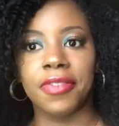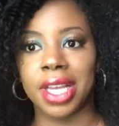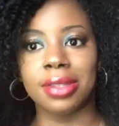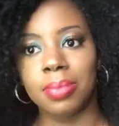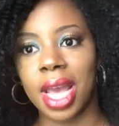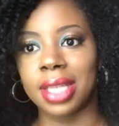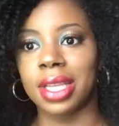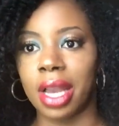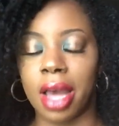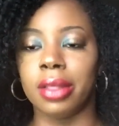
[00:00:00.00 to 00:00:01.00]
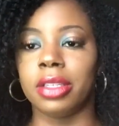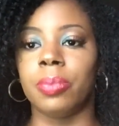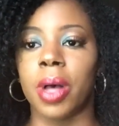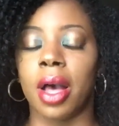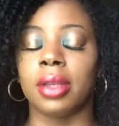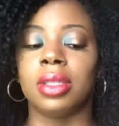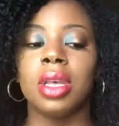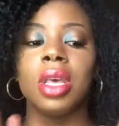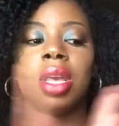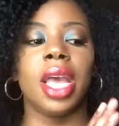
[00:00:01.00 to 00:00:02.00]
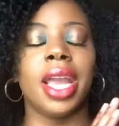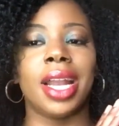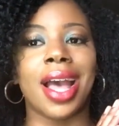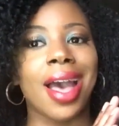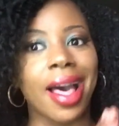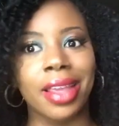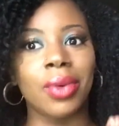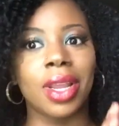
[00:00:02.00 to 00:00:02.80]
the face mask I got in this box, and I highly